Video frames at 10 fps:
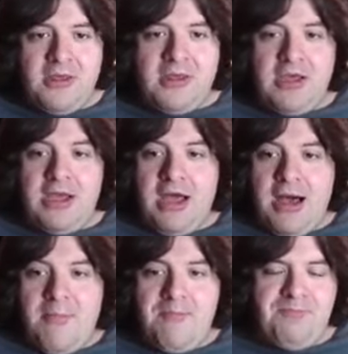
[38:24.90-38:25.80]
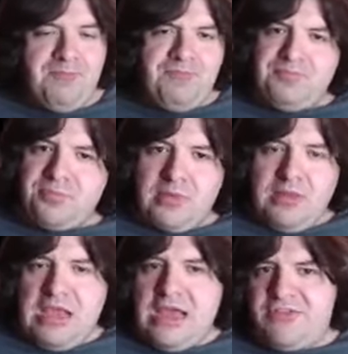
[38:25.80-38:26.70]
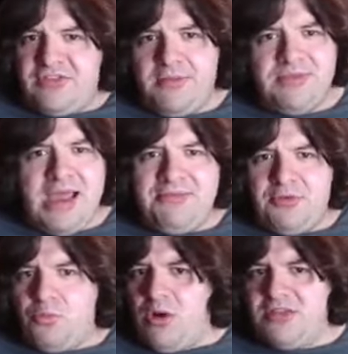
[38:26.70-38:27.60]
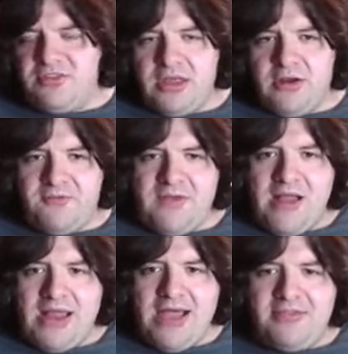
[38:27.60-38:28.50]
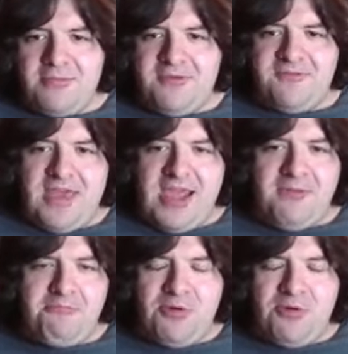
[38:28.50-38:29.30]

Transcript: Um, yes, sometimes it was later found out to be fake,